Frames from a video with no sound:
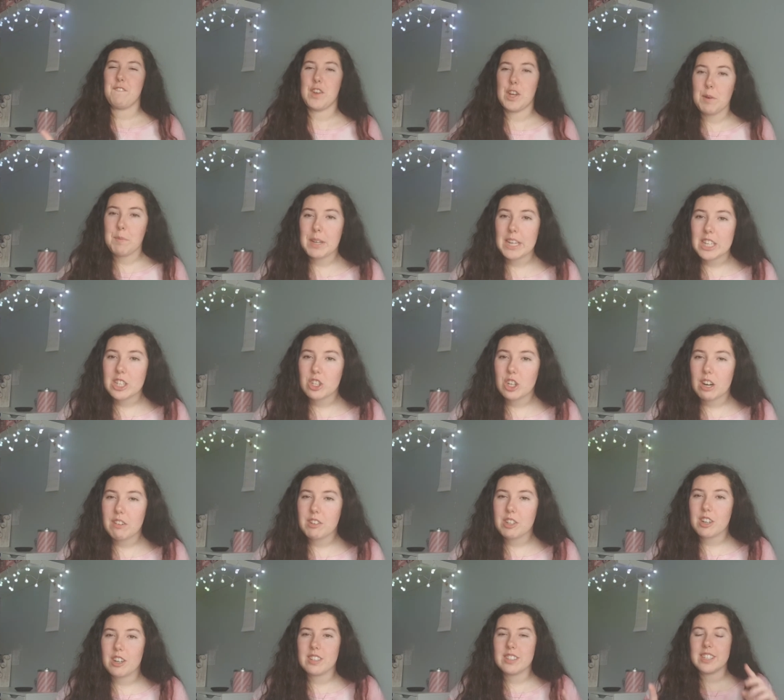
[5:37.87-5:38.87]
filming
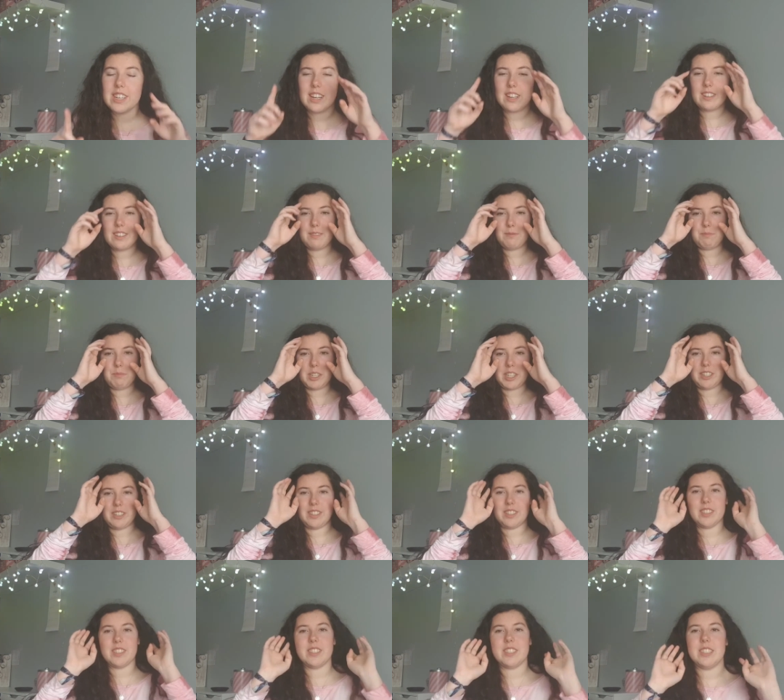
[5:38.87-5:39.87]
travel content,
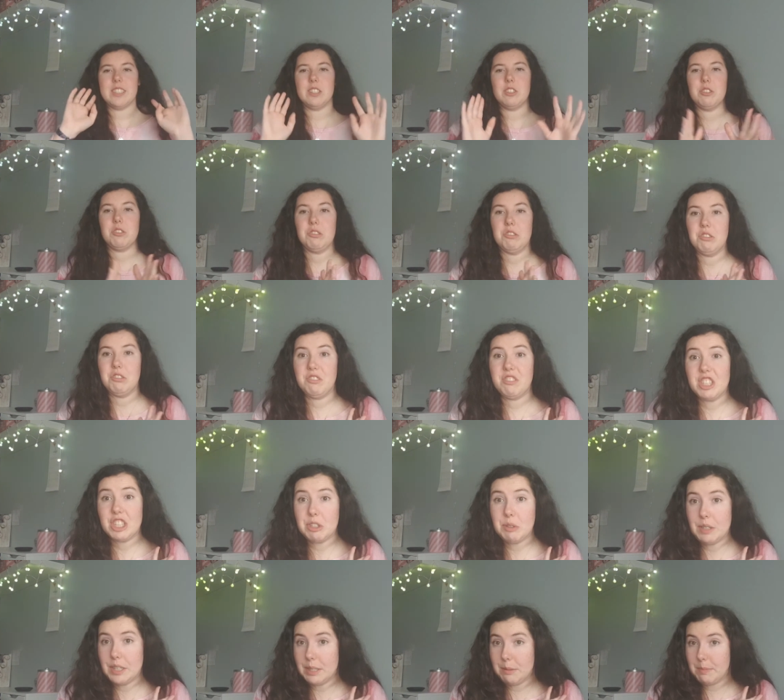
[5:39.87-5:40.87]
because it doesn't do
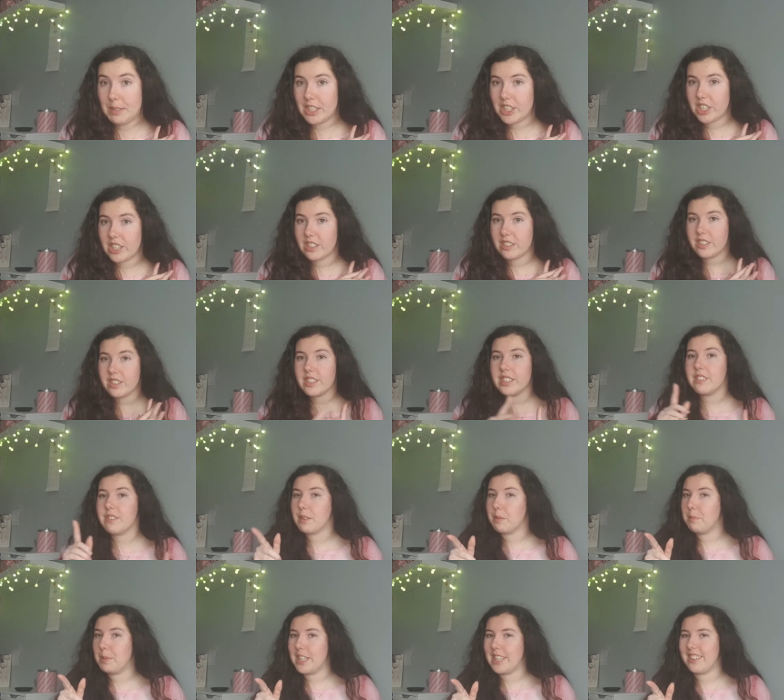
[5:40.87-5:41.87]
very well on my channel, if
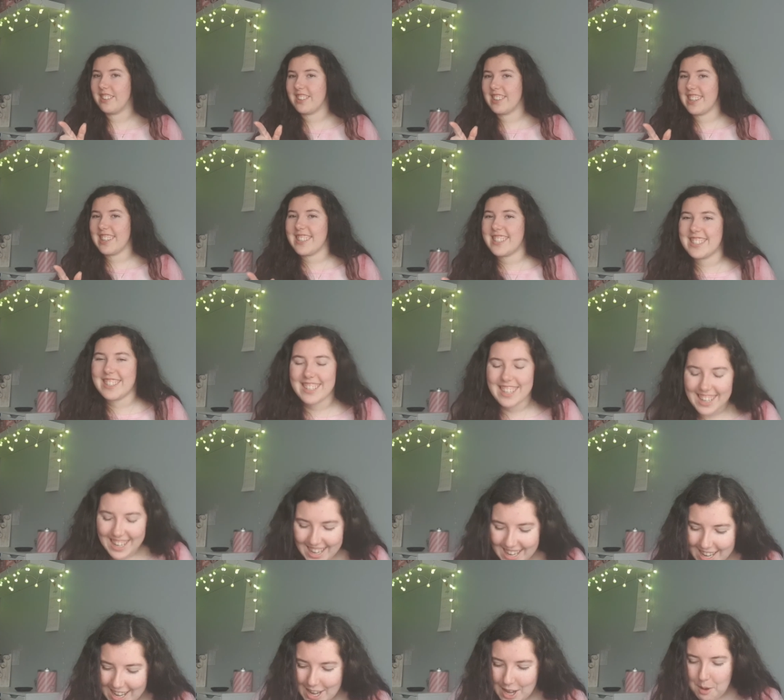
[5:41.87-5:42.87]
I'm being honest.
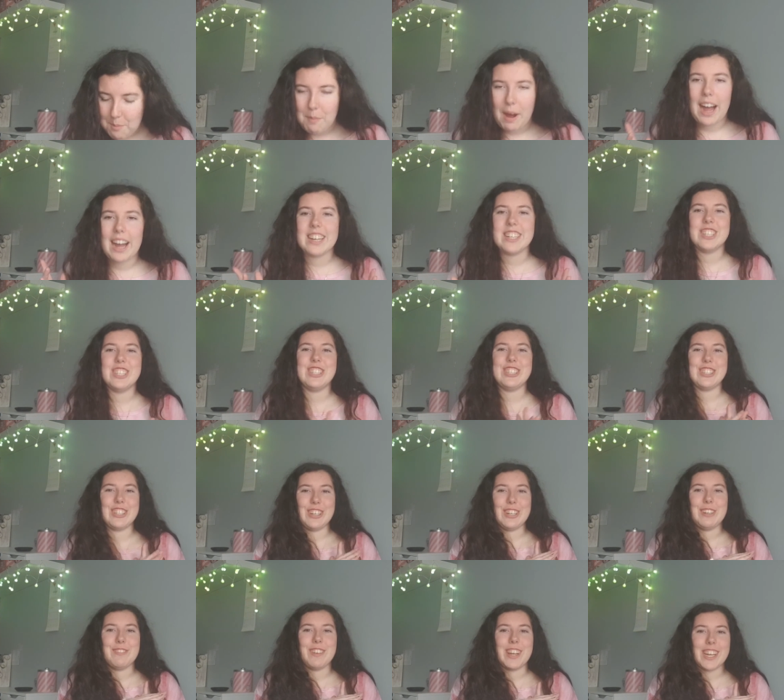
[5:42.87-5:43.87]
I
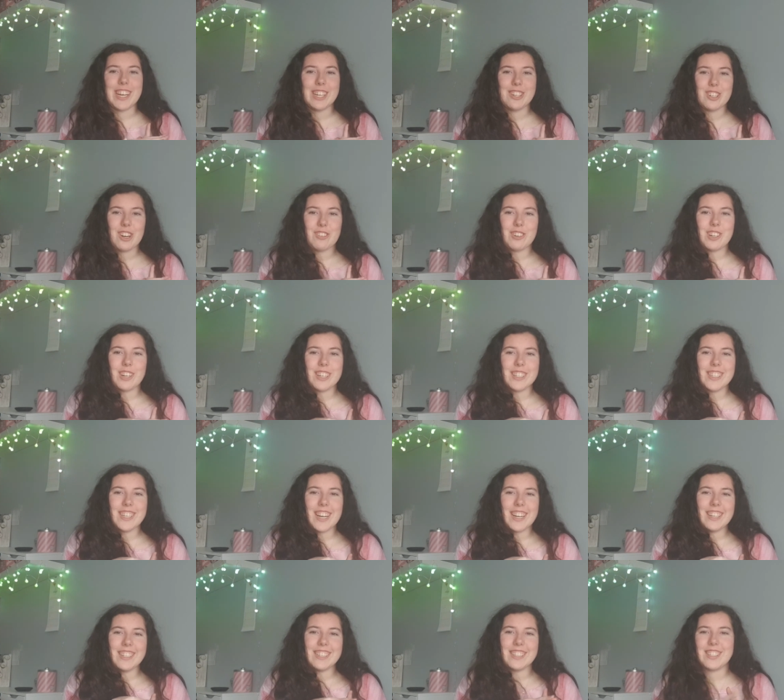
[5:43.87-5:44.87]
enjoy making travel
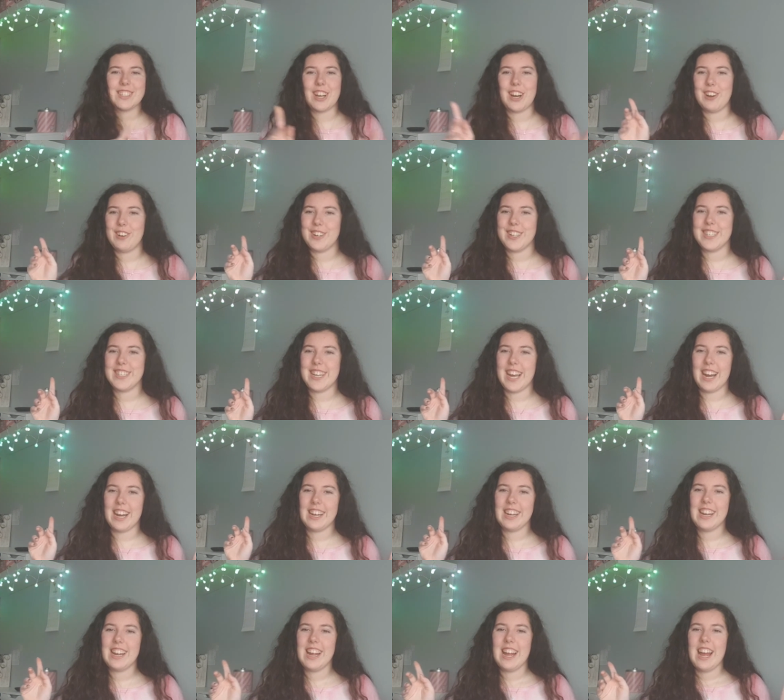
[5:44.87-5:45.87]
content, so yeah,
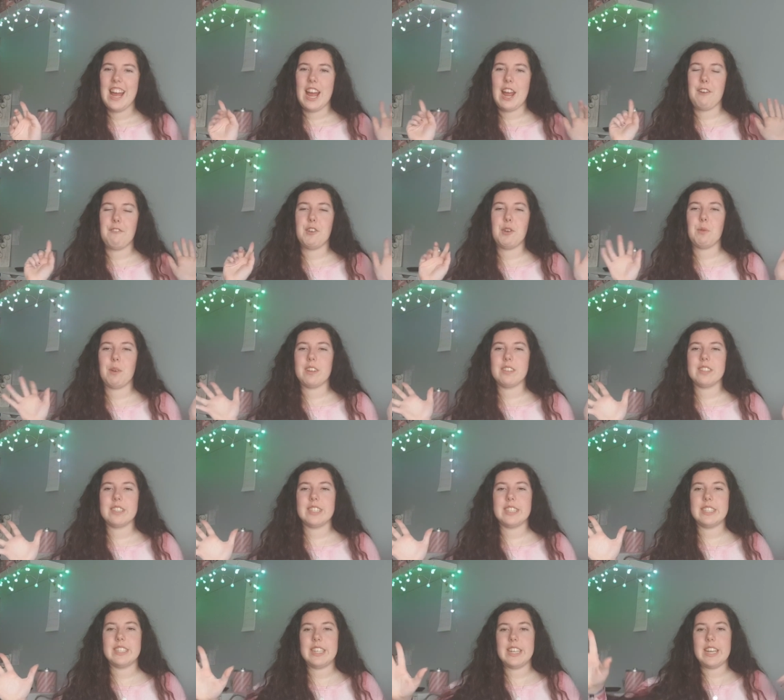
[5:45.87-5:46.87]
if you want
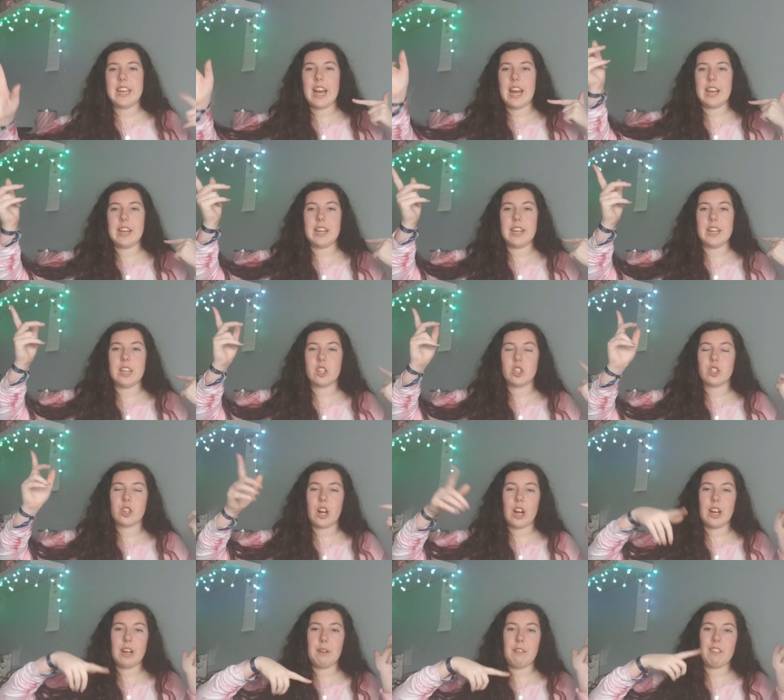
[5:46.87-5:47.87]
to see any
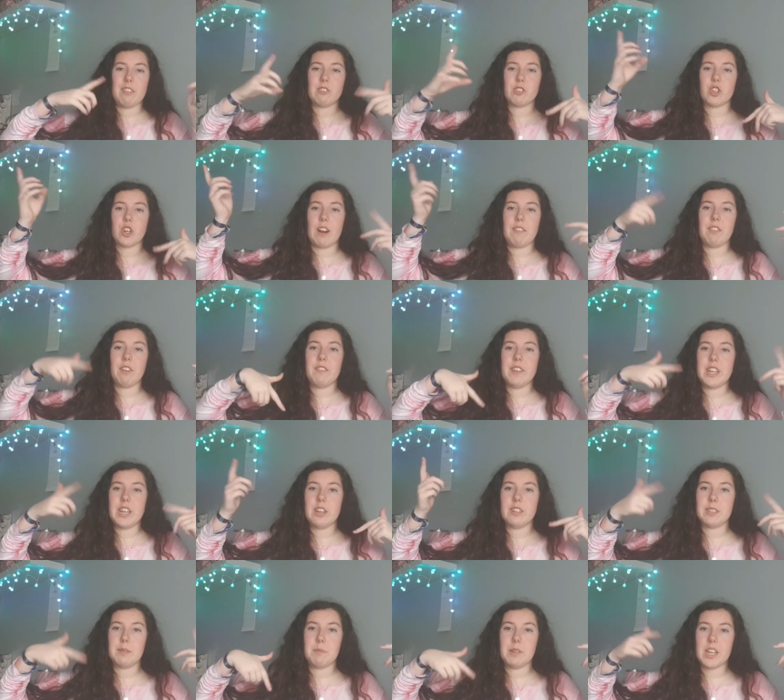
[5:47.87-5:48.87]
travel
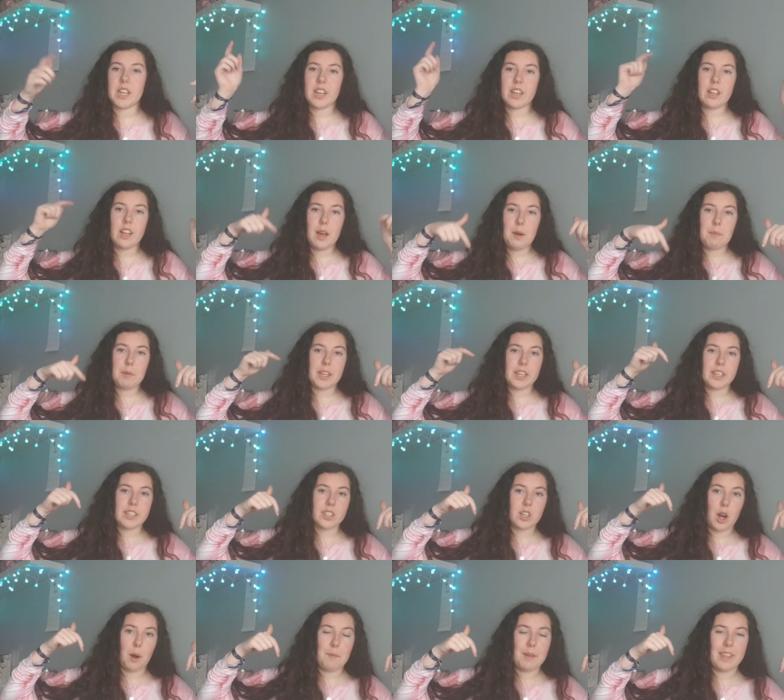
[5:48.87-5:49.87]
videos in particular, please
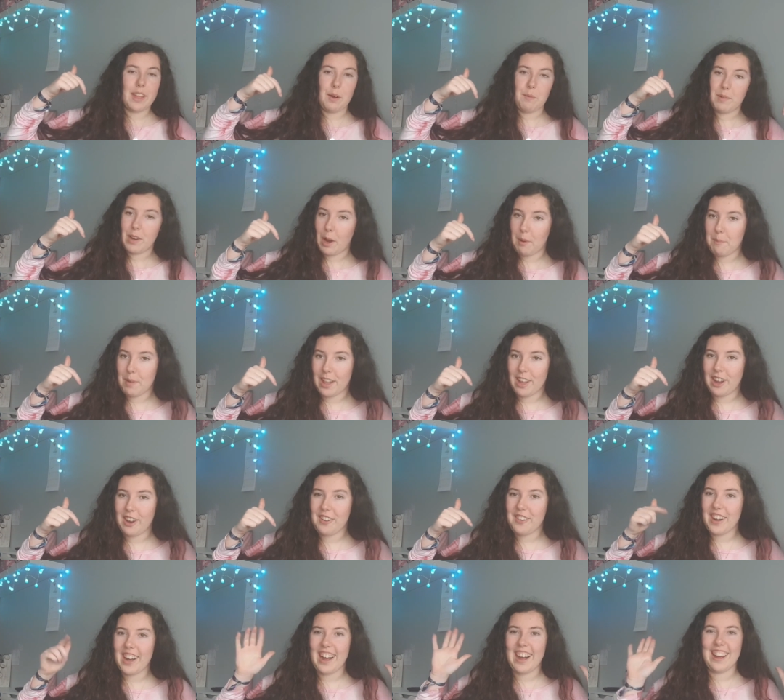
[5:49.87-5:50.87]
comment them down
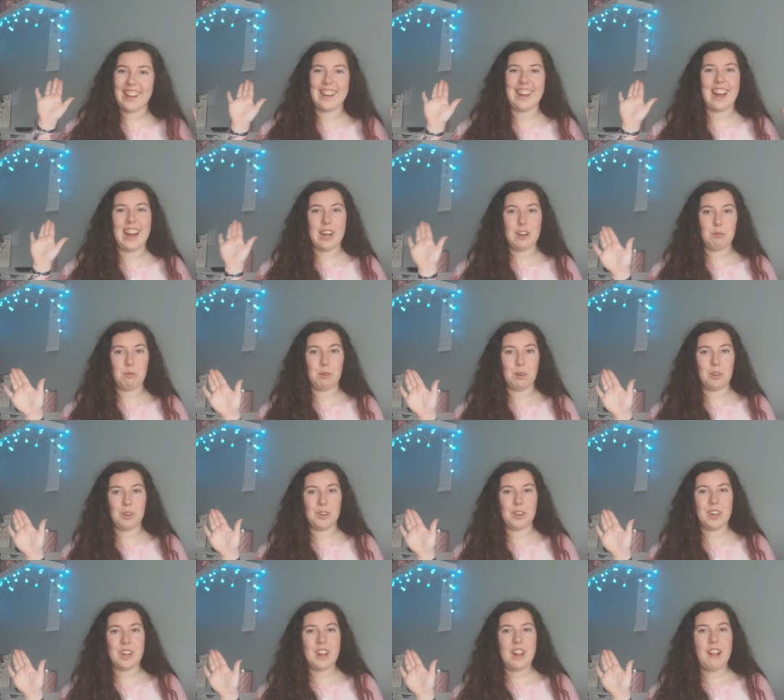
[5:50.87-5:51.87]
below and I
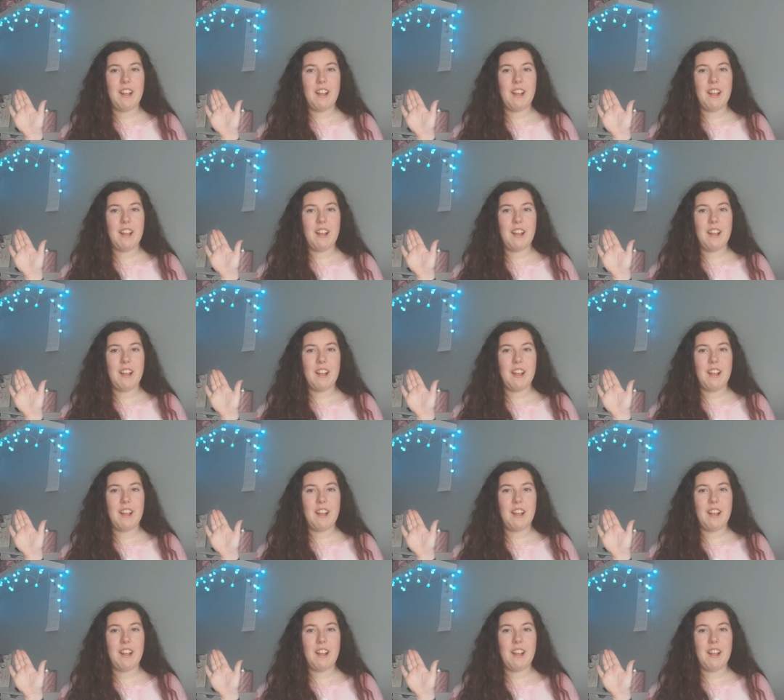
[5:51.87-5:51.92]
will